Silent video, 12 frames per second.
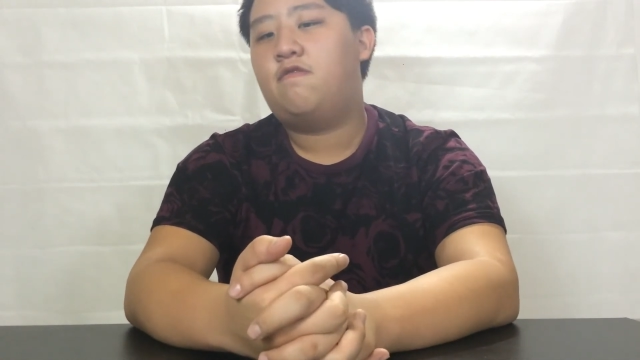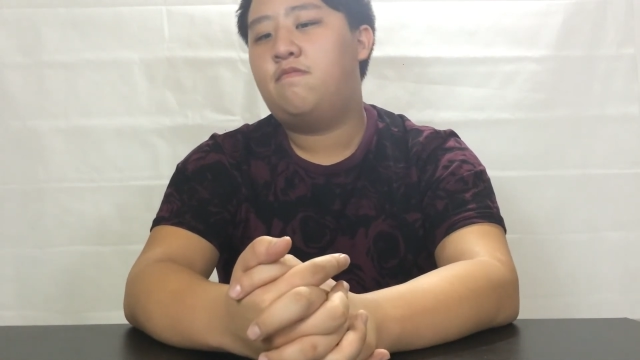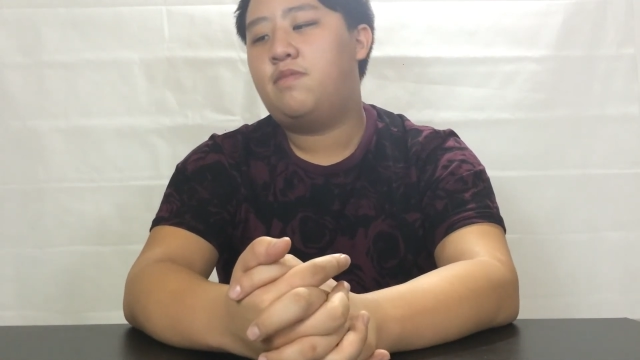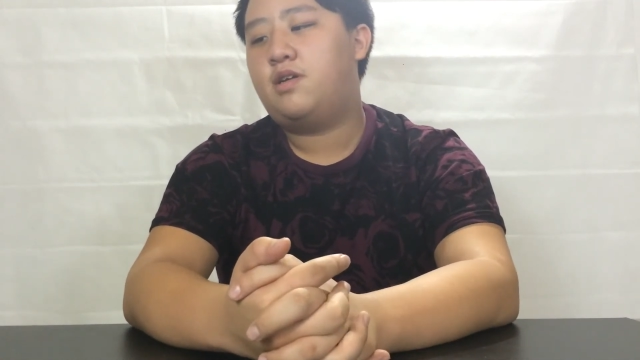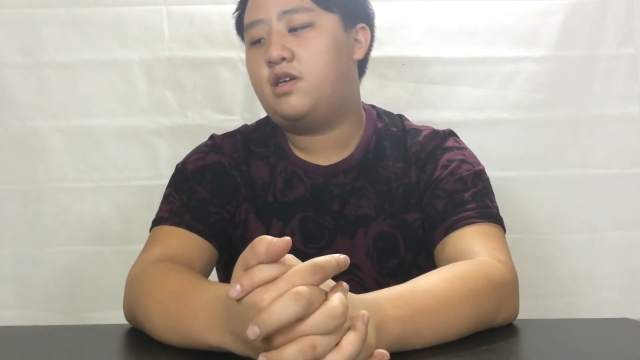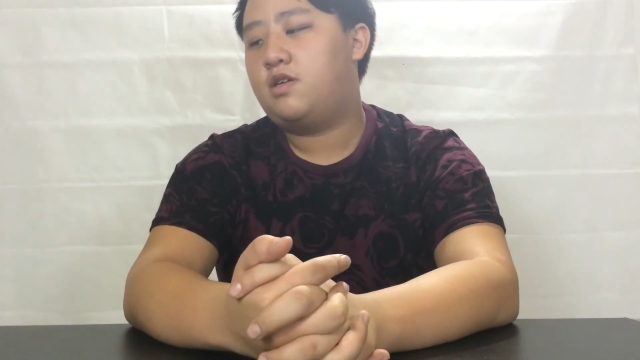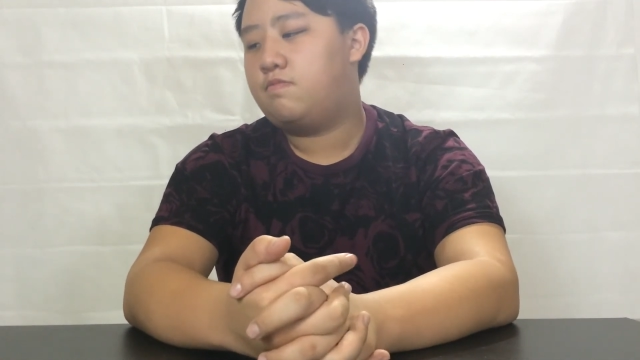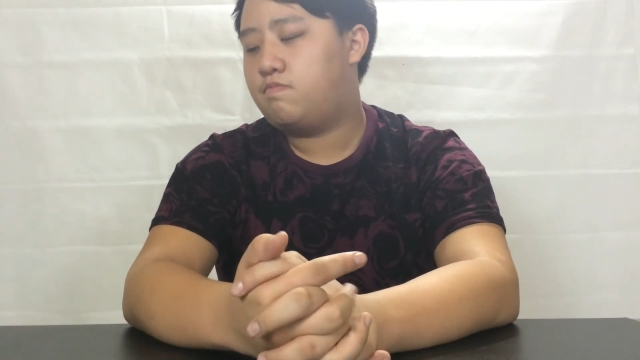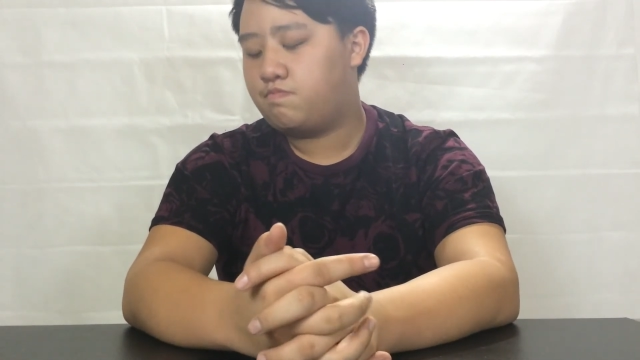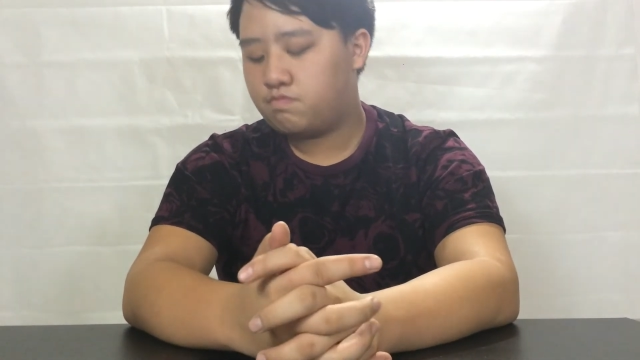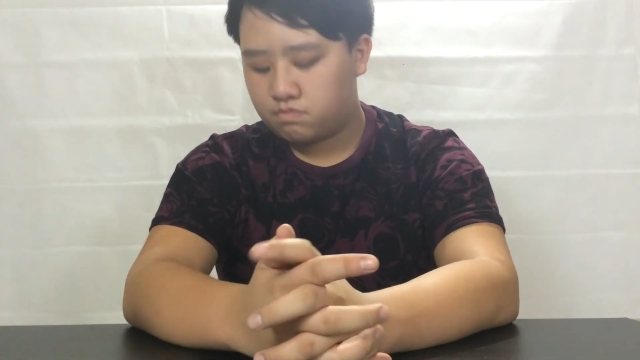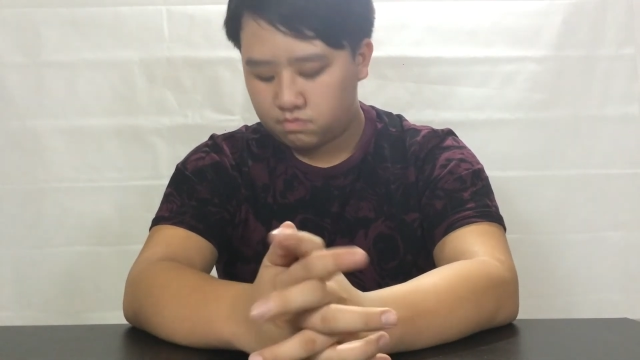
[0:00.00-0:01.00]
But,
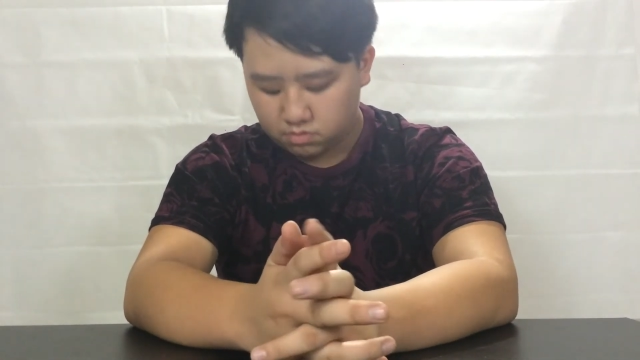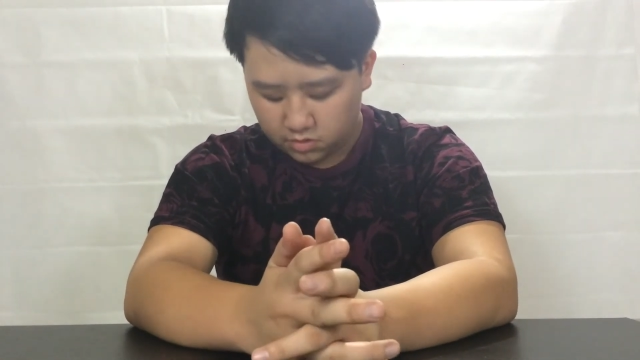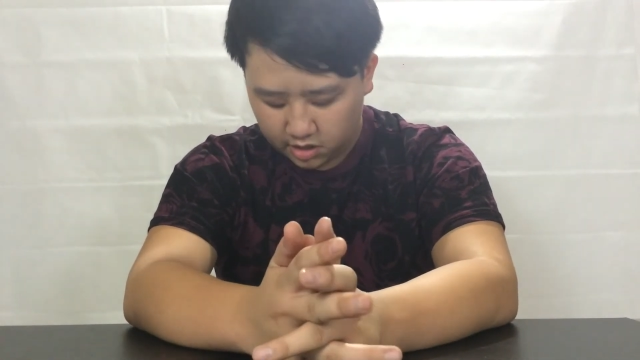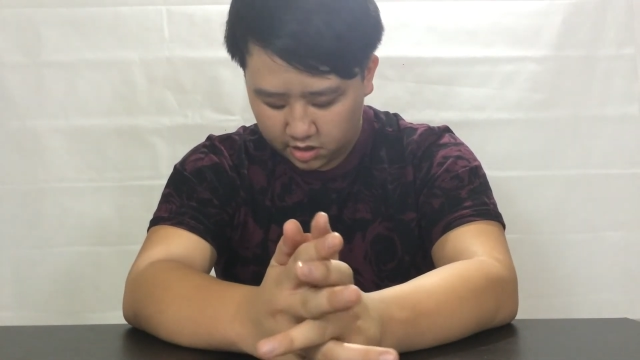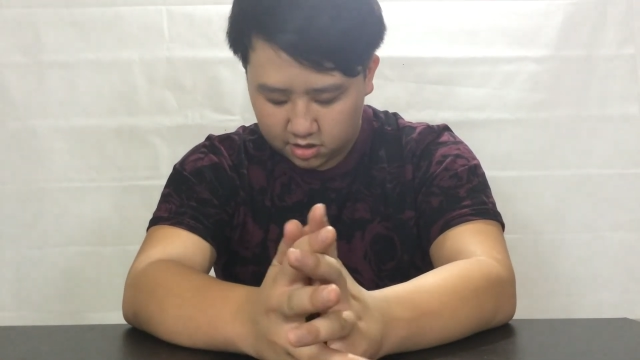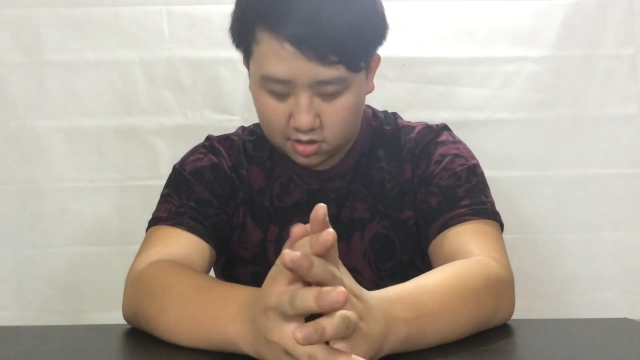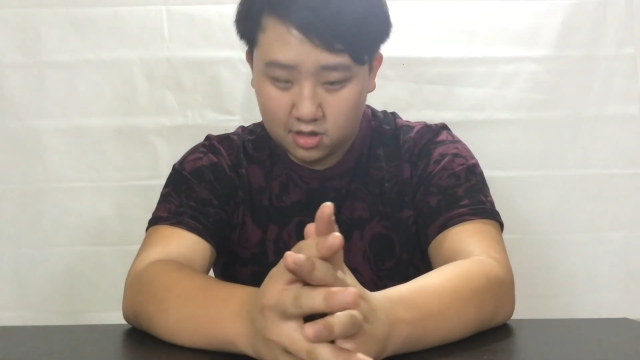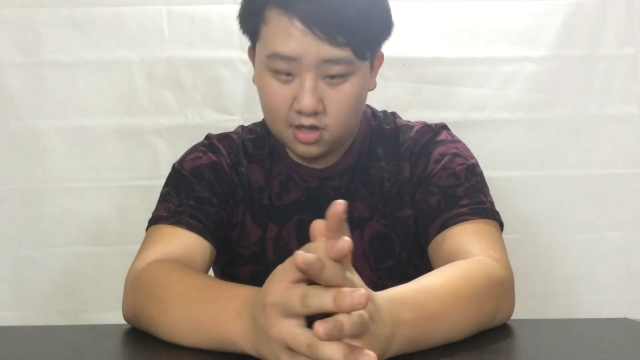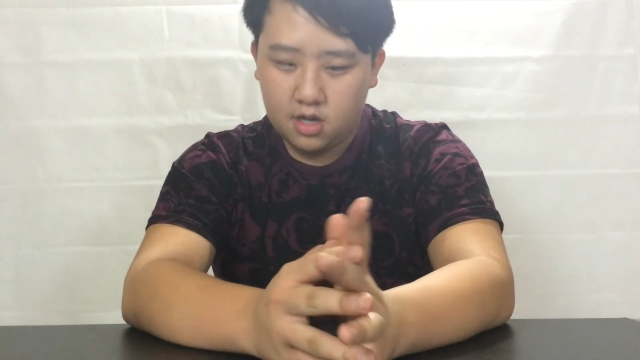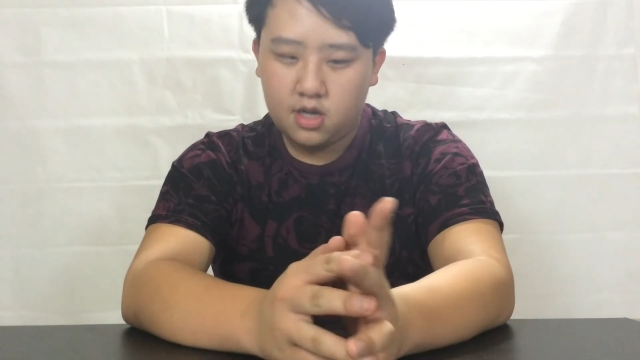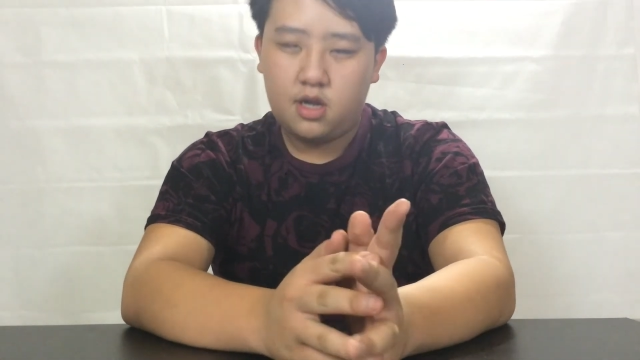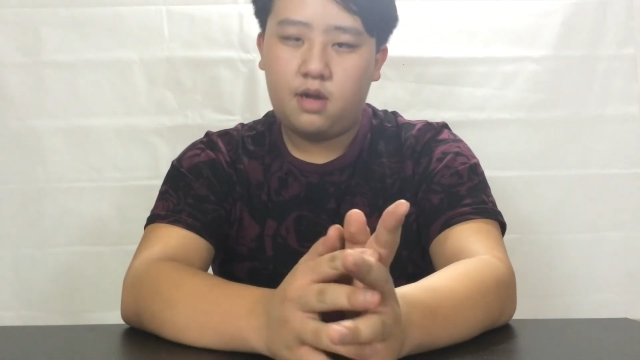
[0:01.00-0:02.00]
you know,
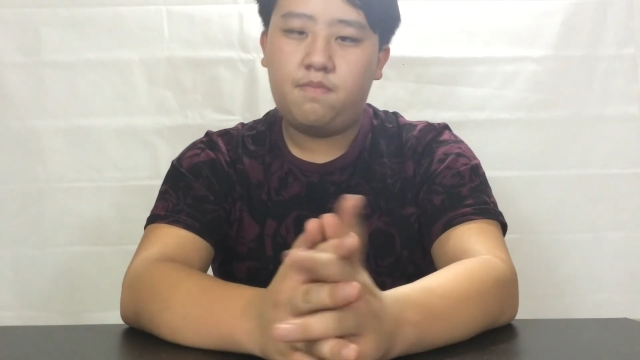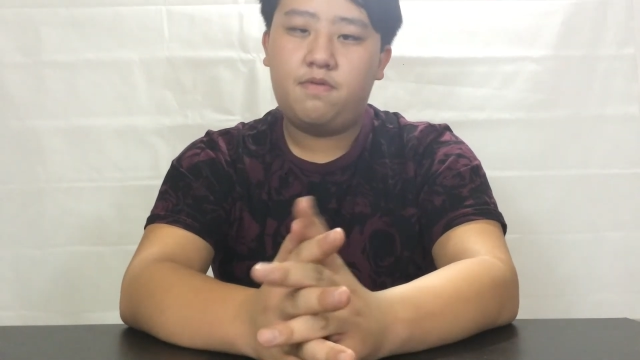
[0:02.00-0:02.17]
I'm